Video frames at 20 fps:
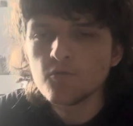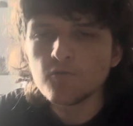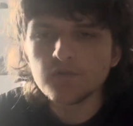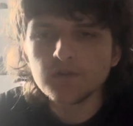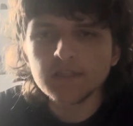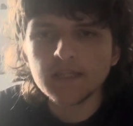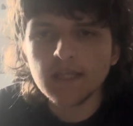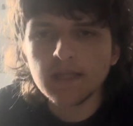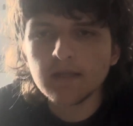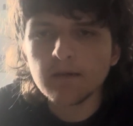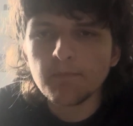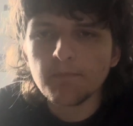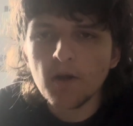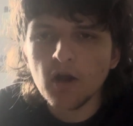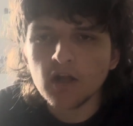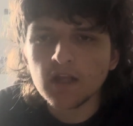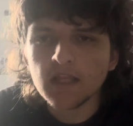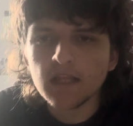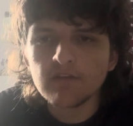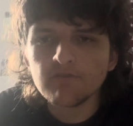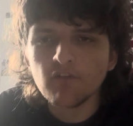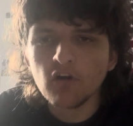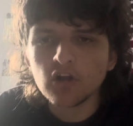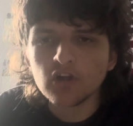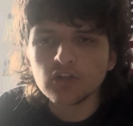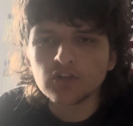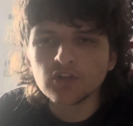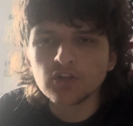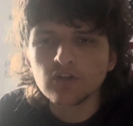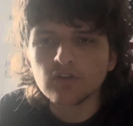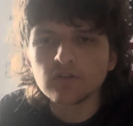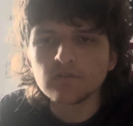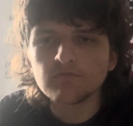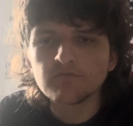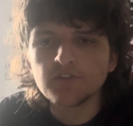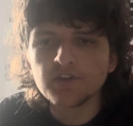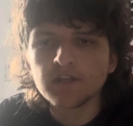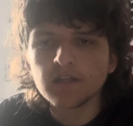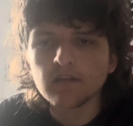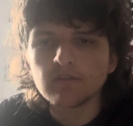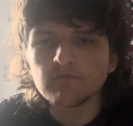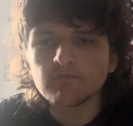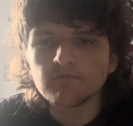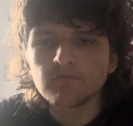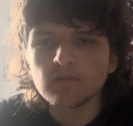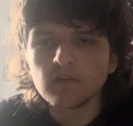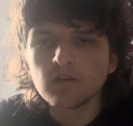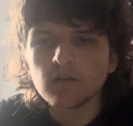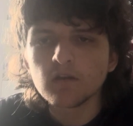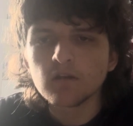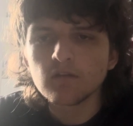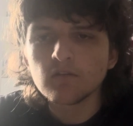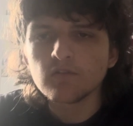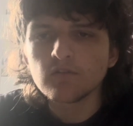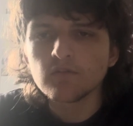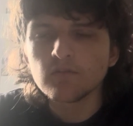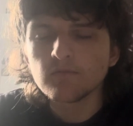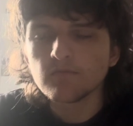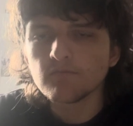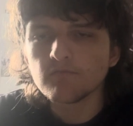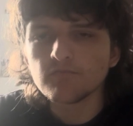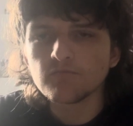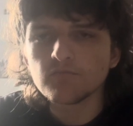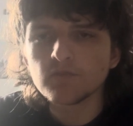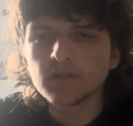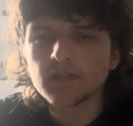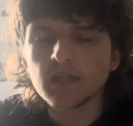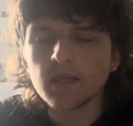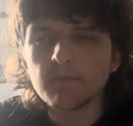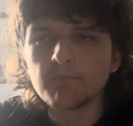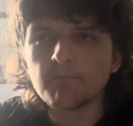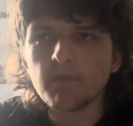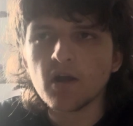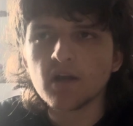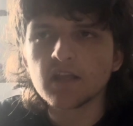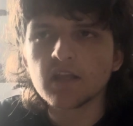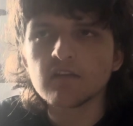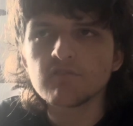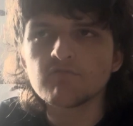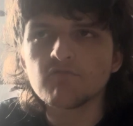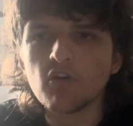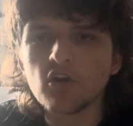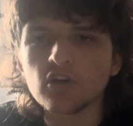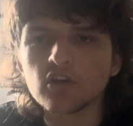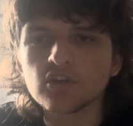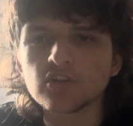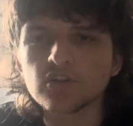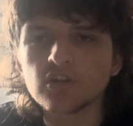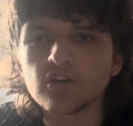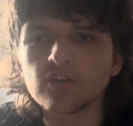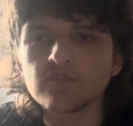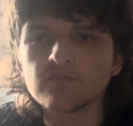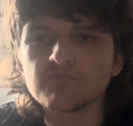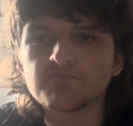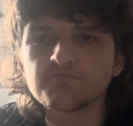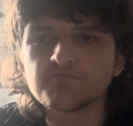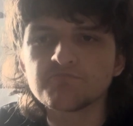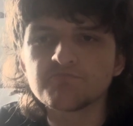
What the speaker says: see the Bucky, Rock and Green. We see Bucky, Rock and Green